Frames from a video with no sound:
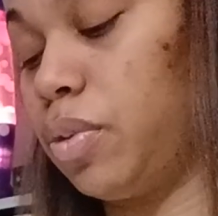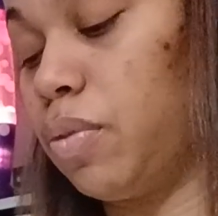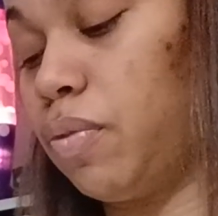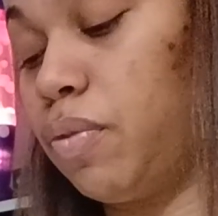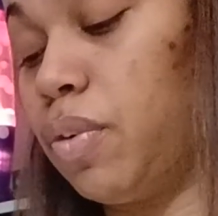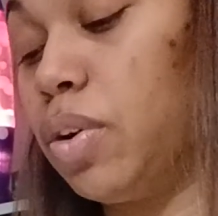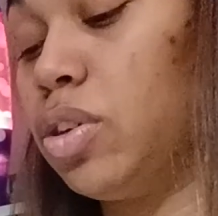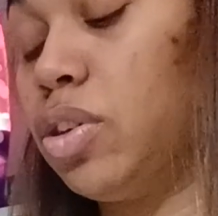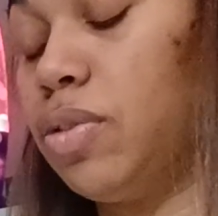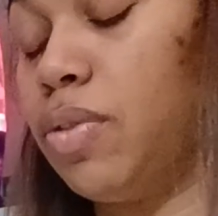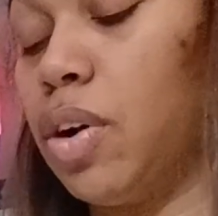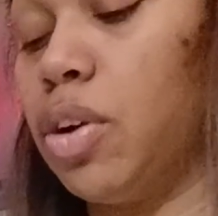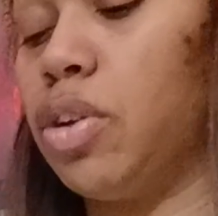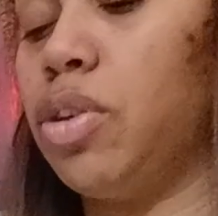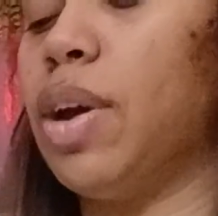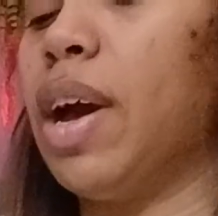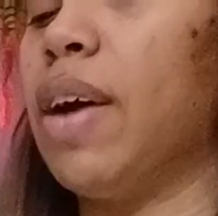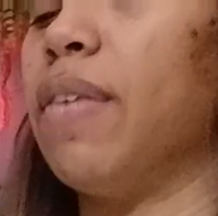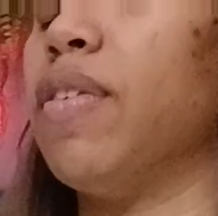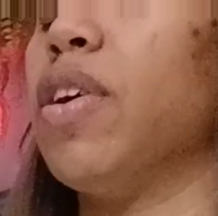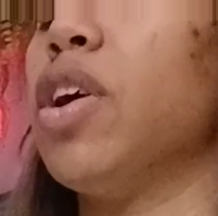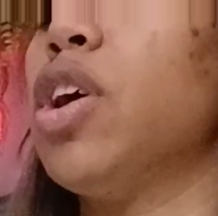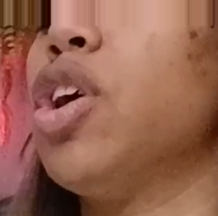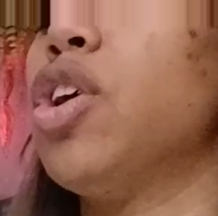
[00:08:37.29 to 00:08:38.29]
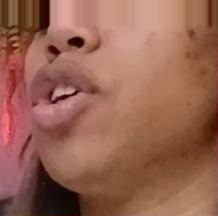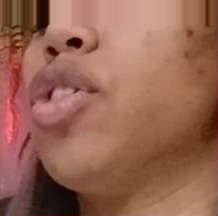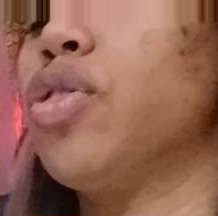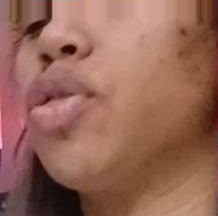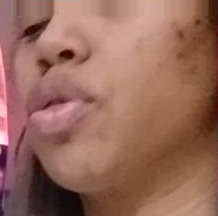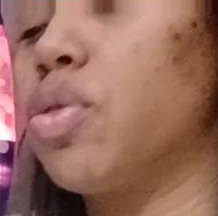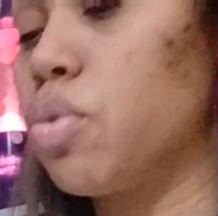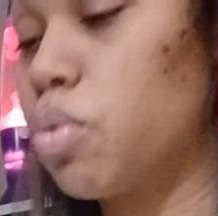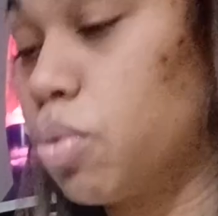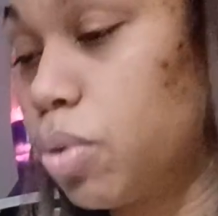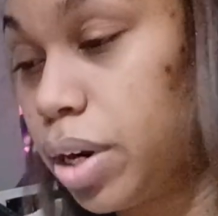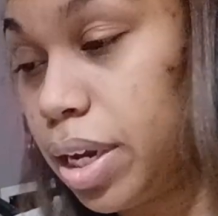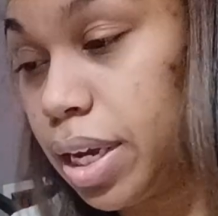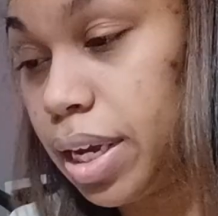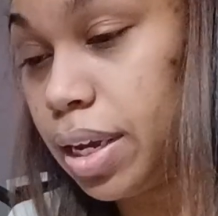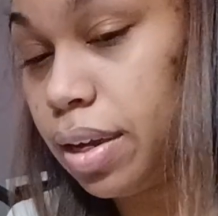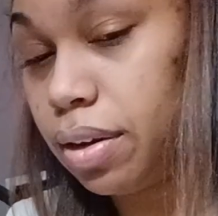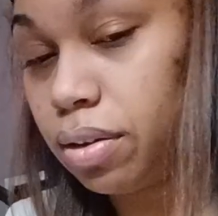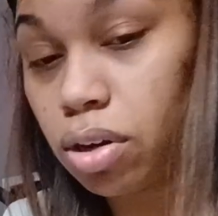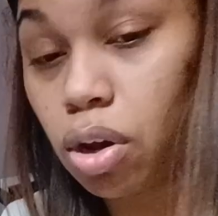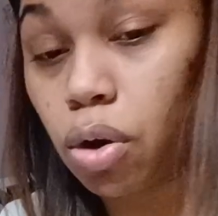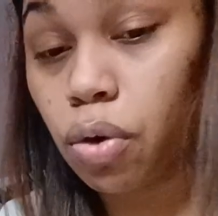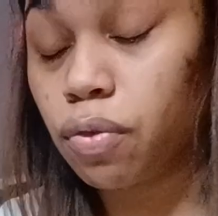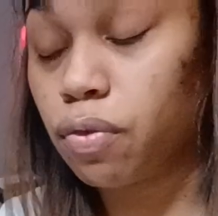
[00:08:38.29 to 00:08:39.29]
first of all, you have three,
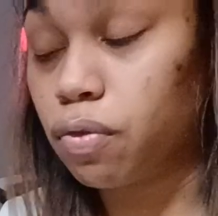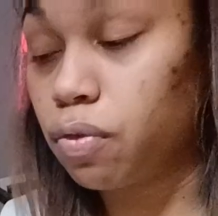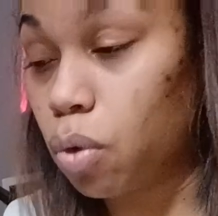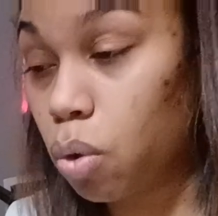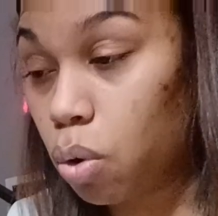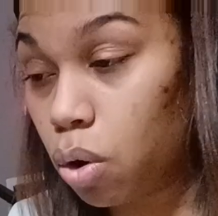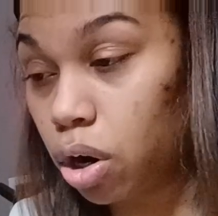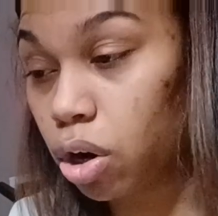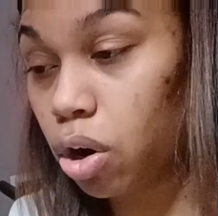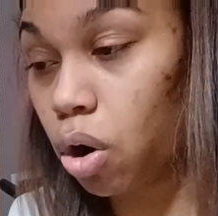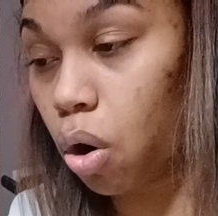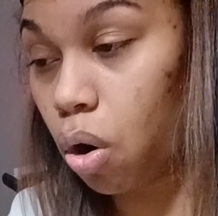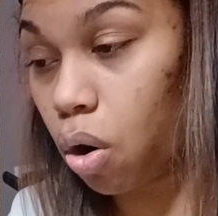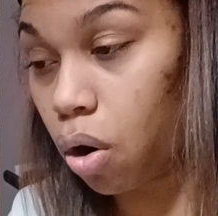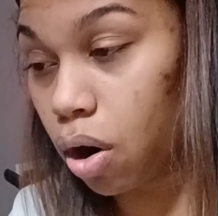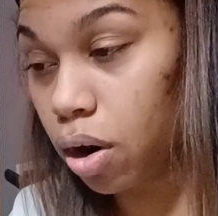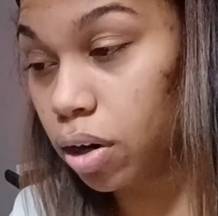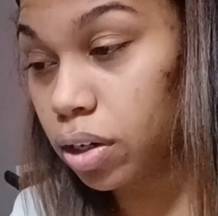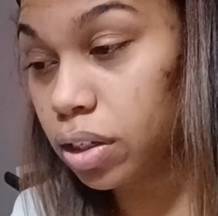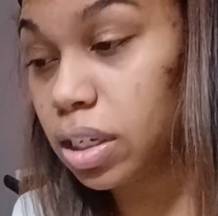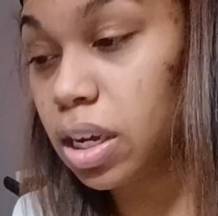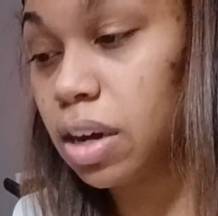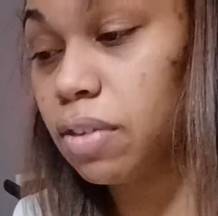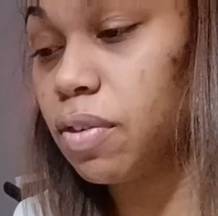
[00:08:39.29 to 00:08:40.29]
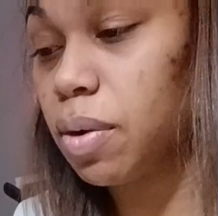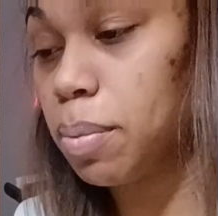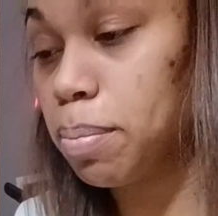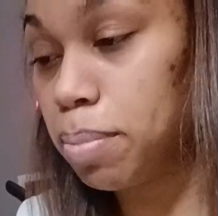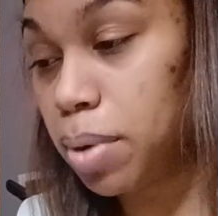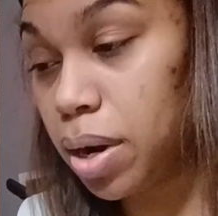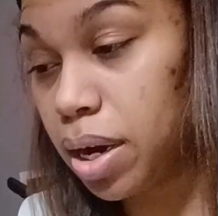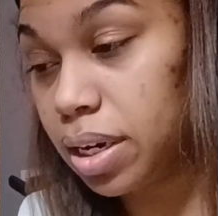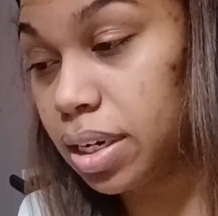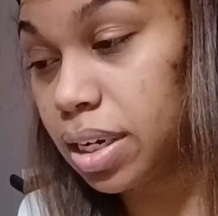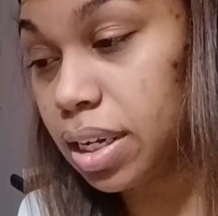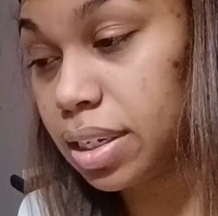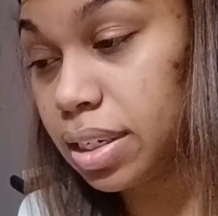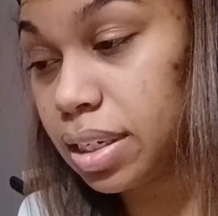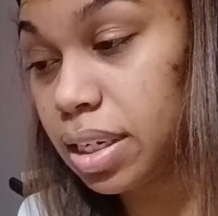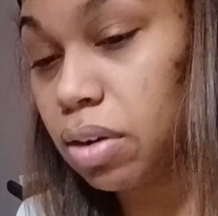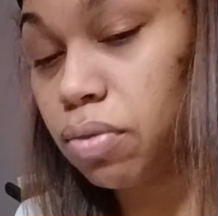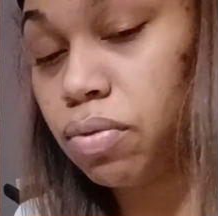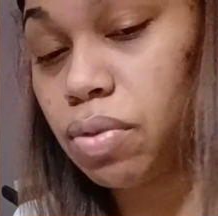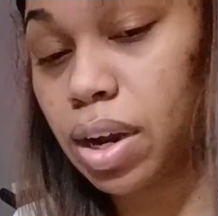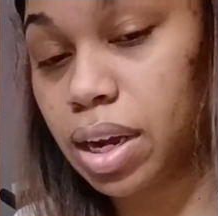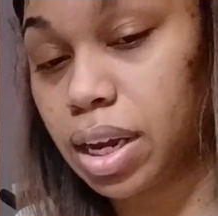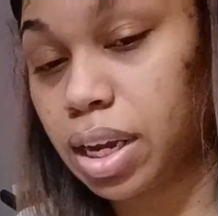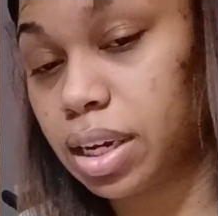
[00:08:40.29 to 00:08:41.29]
no, four cards of abundance
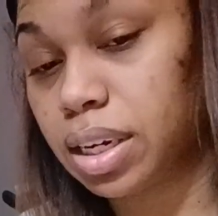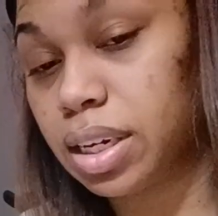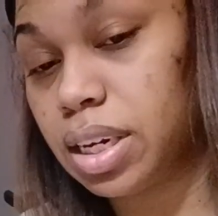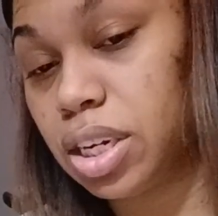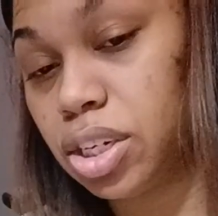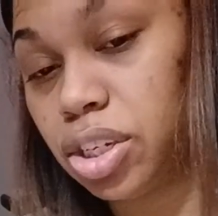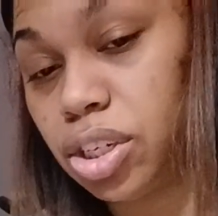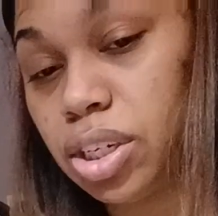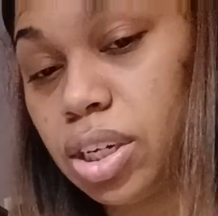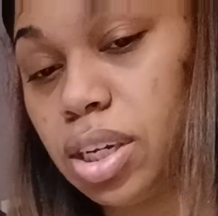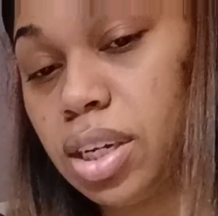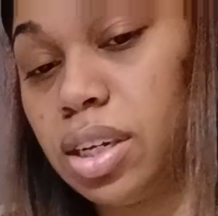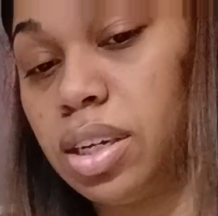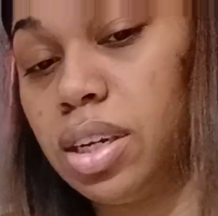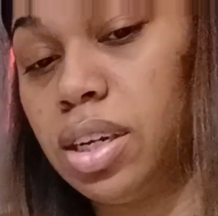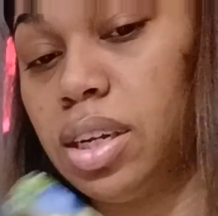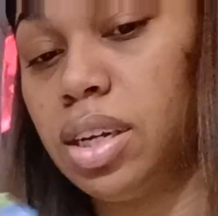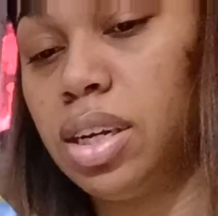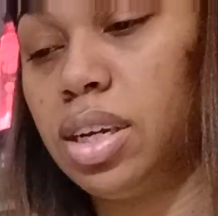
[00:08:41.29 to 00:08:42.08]
and recognition